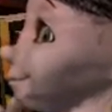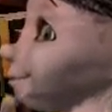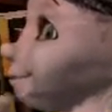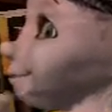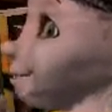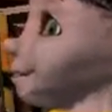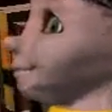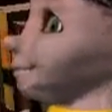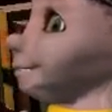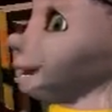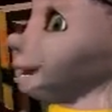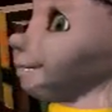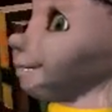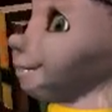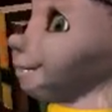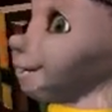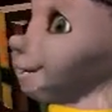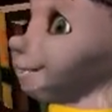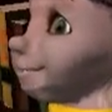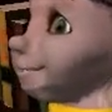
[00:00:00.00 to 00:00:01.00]
The people,
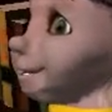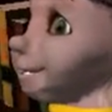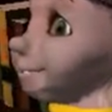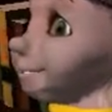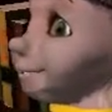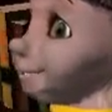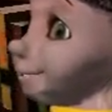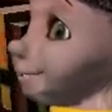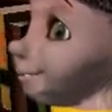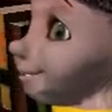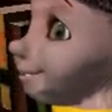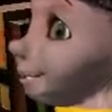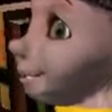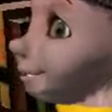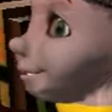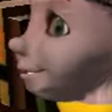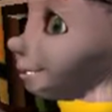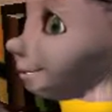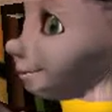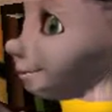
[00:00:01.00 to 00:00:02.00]
in great delight,
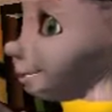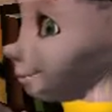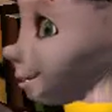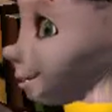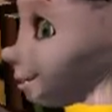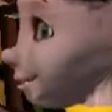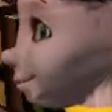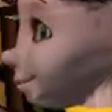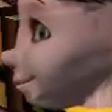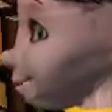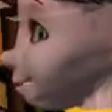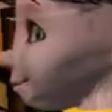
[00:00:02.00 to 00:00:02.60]
hurried to the spot.